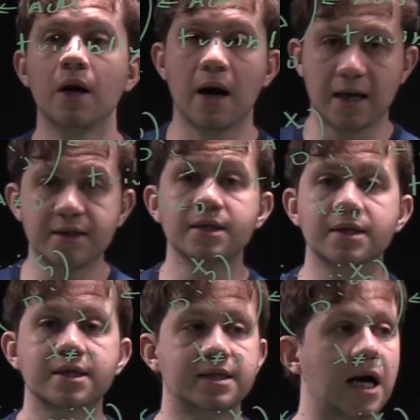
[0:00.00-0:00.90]
And this
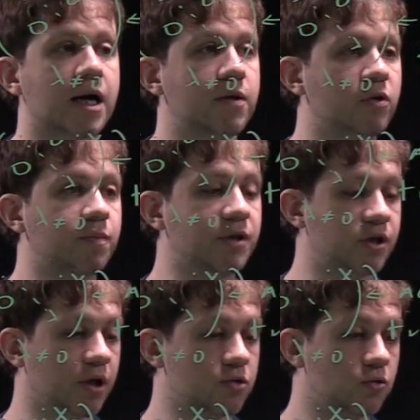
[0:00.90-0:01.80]
is exactly what
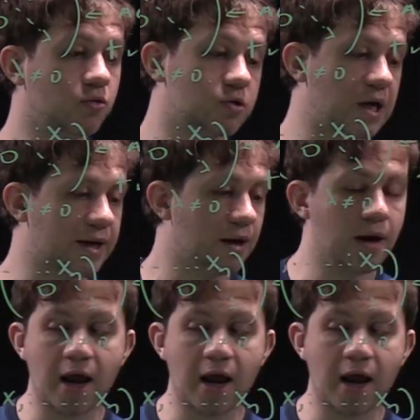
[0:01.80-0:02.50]
PGL2 looks like.